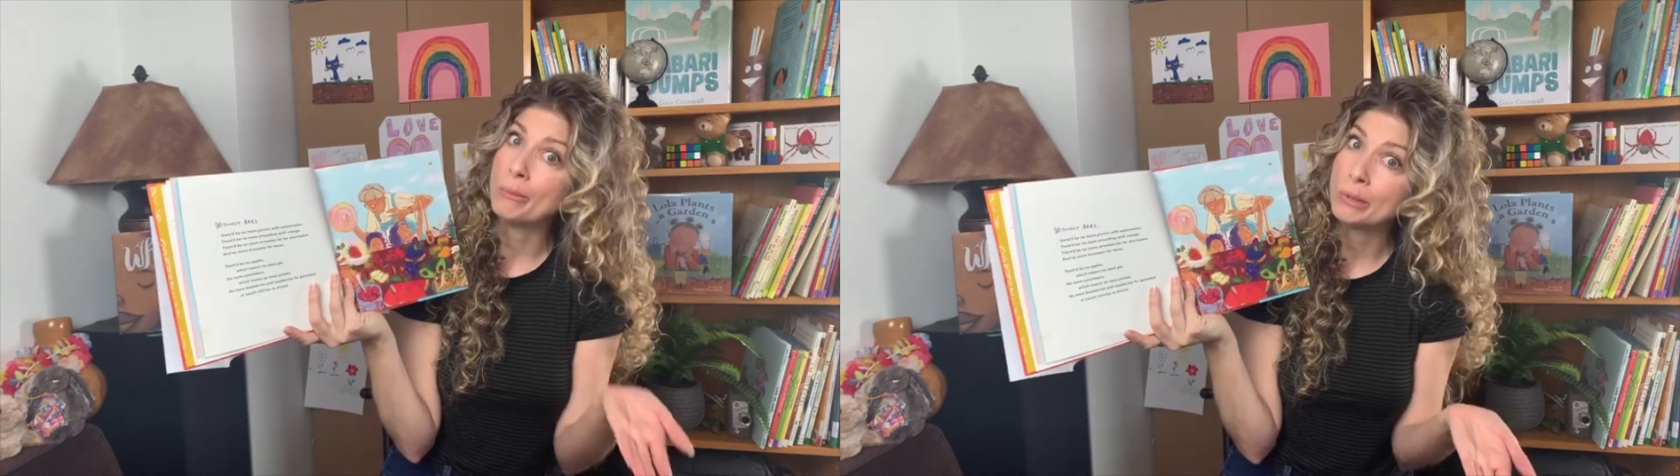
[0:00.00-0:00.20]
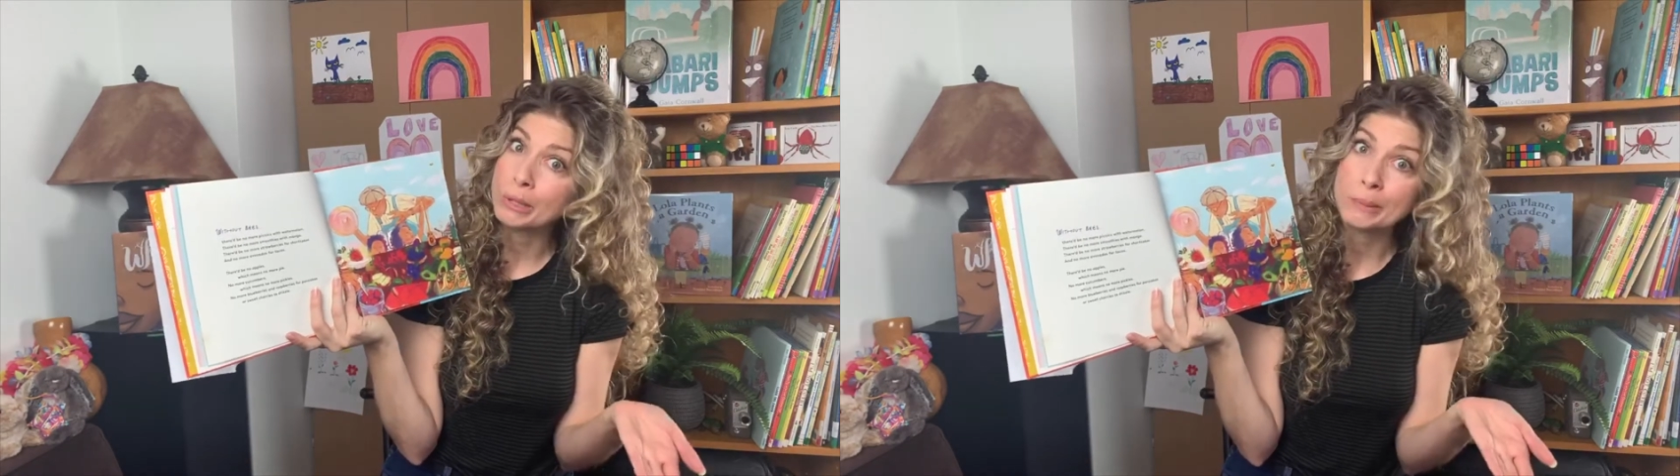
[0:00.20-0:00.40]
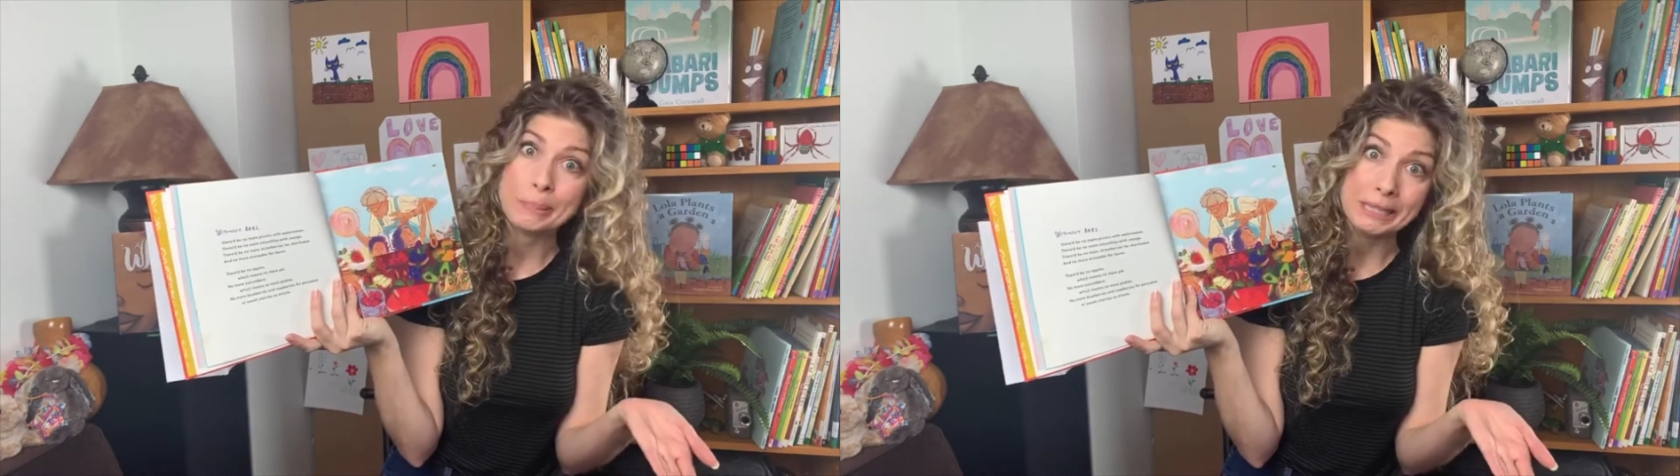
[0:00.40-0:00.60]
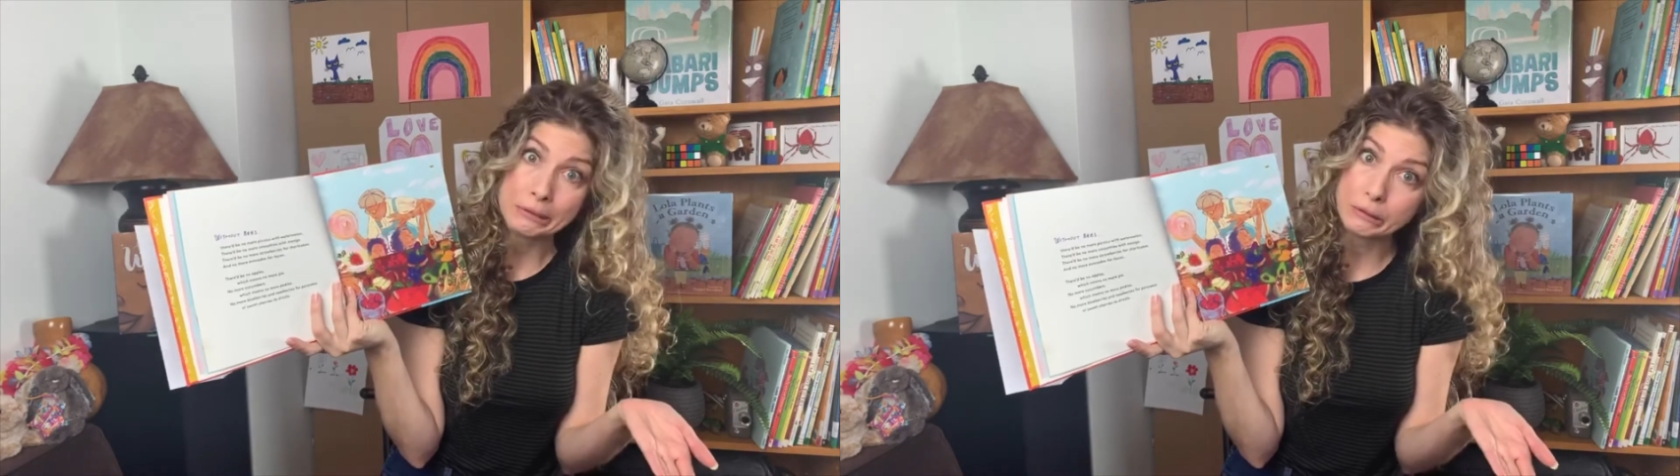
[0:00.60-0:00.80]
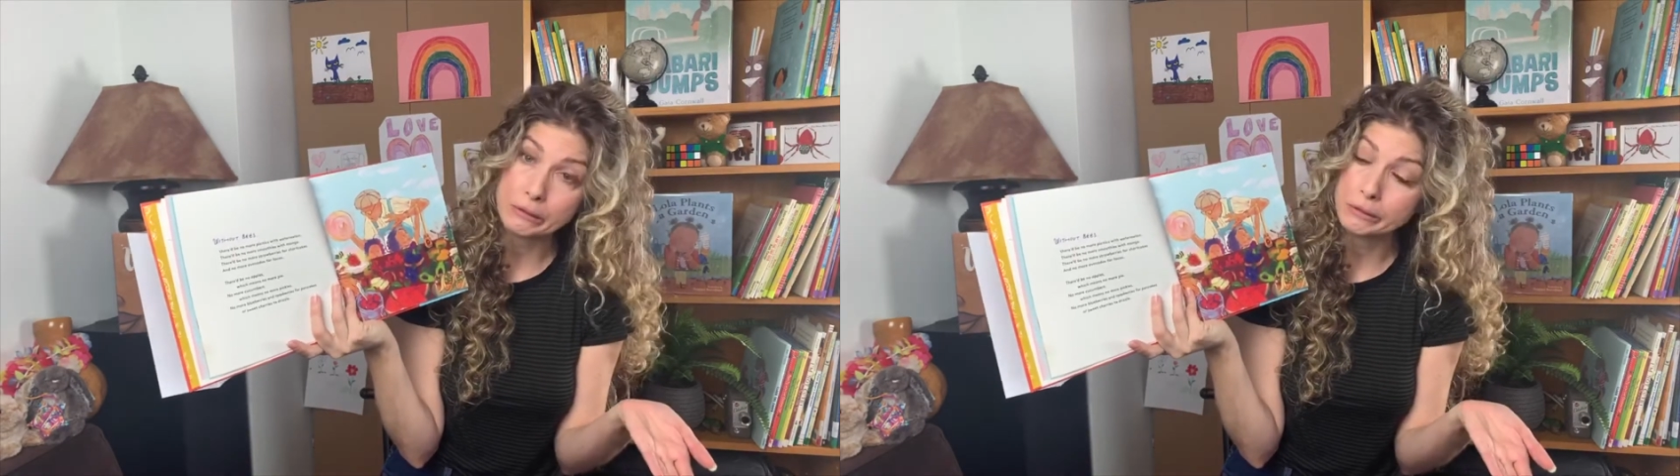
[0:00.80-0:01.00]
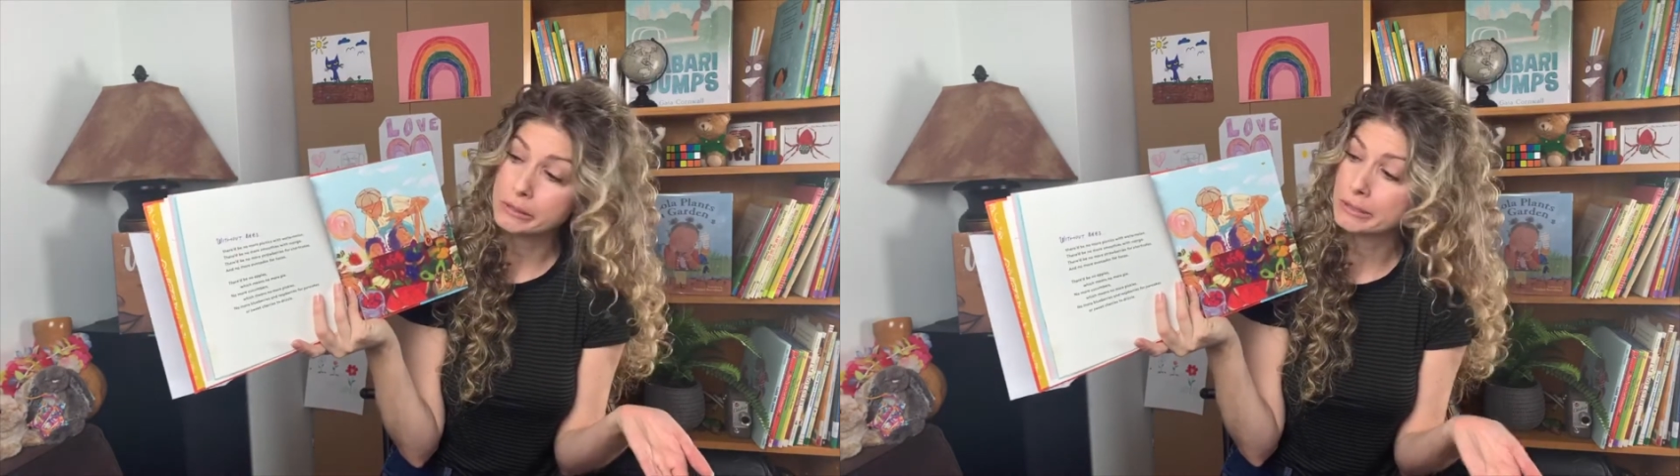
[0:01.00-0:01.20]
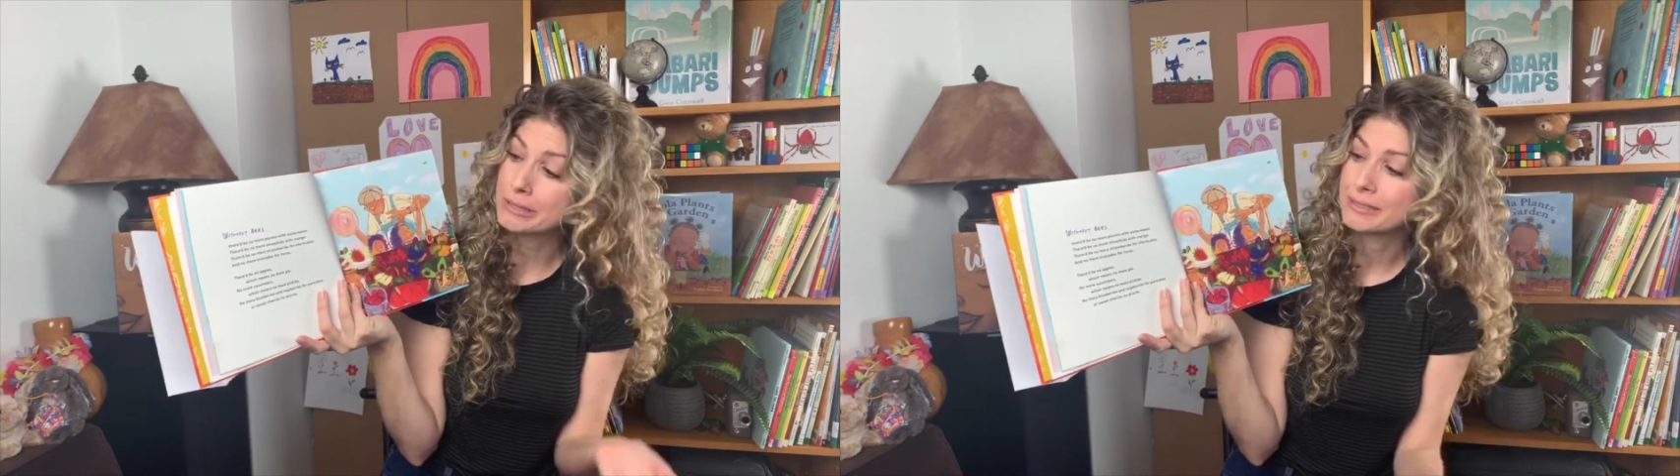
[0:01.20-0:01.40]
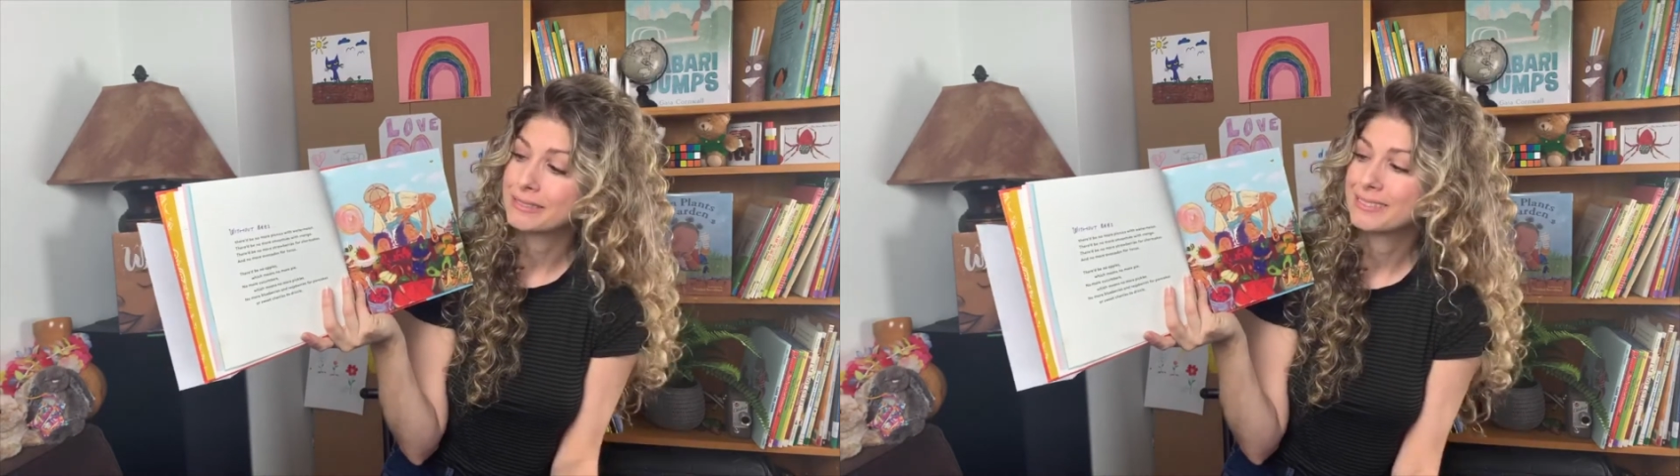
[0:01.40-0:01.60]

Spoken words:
more pickles.